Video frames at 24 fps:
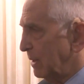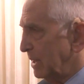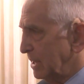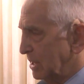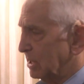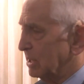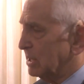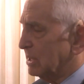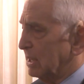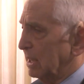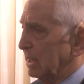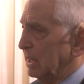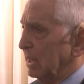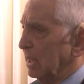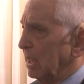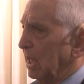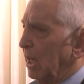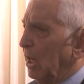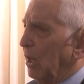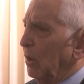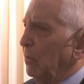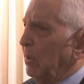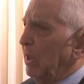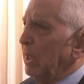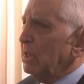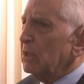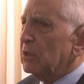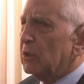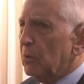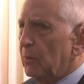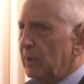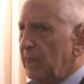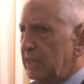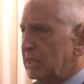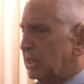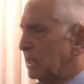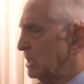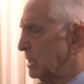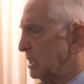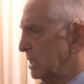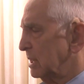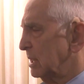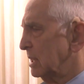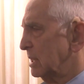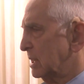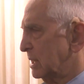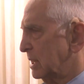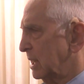Courageously. Well,
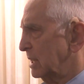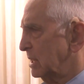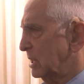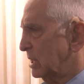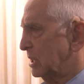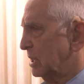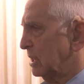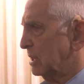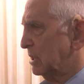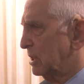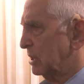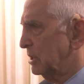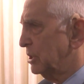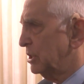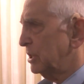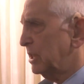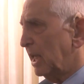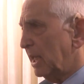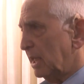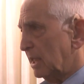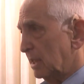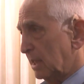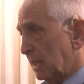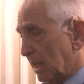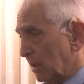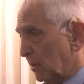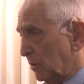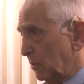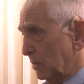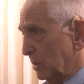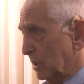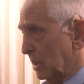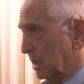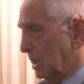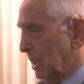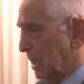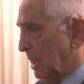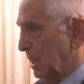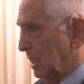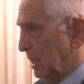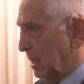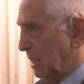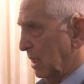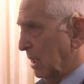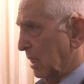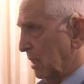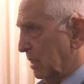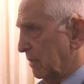courageous in the sense that to stand out
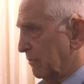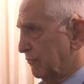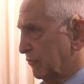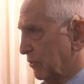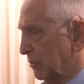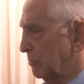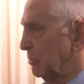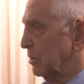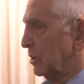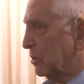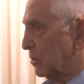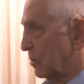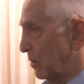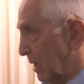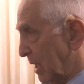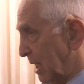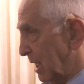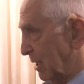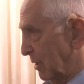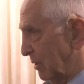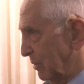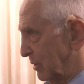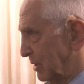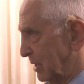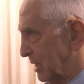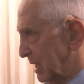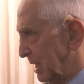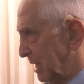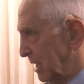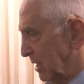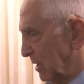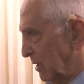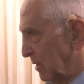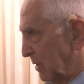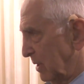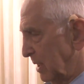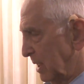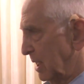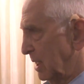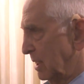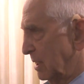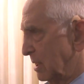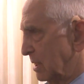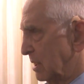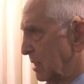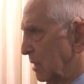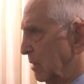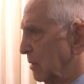from the crowd here
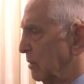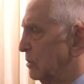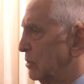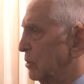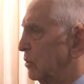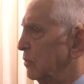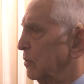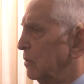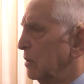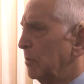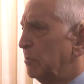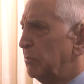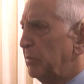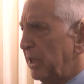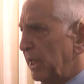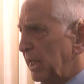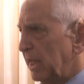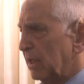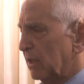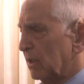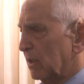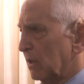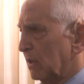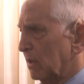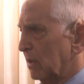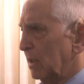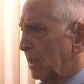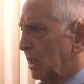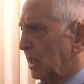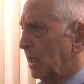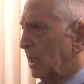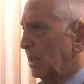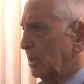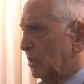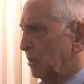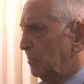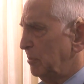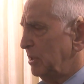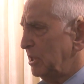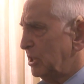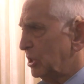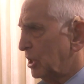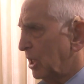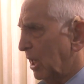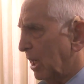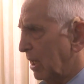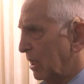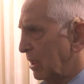and to appear to
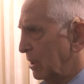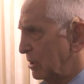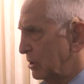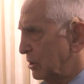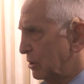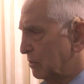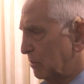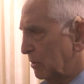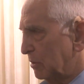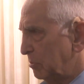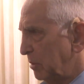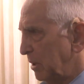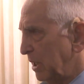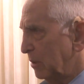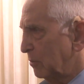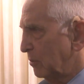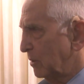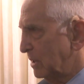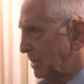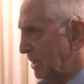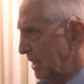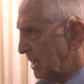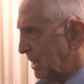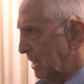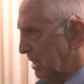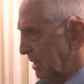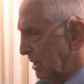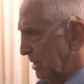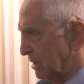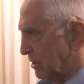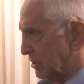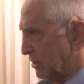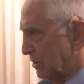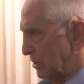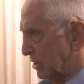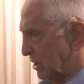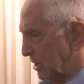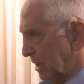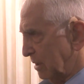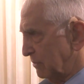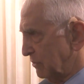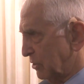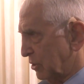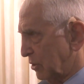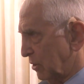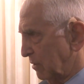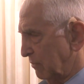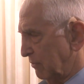be charged with being ridiculous or
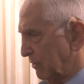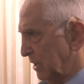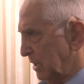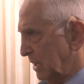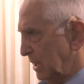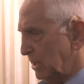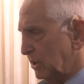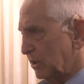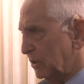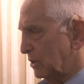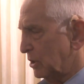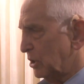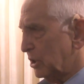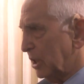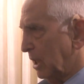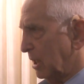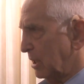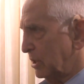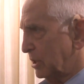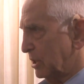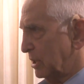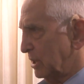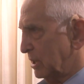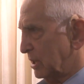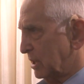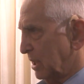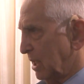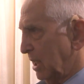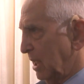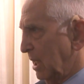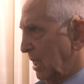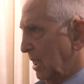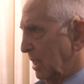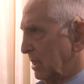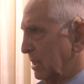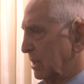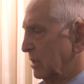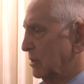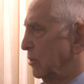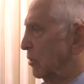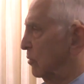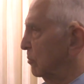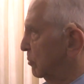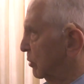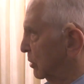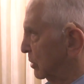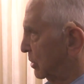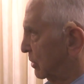self-serving. These are charges
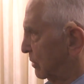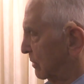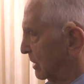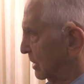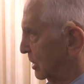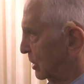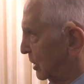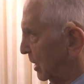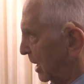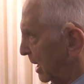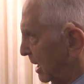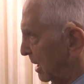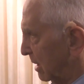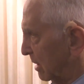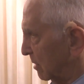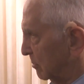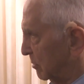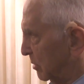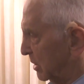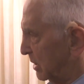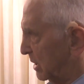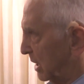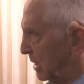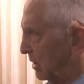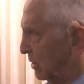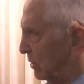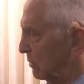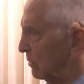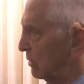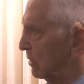that don't put you in jail, but they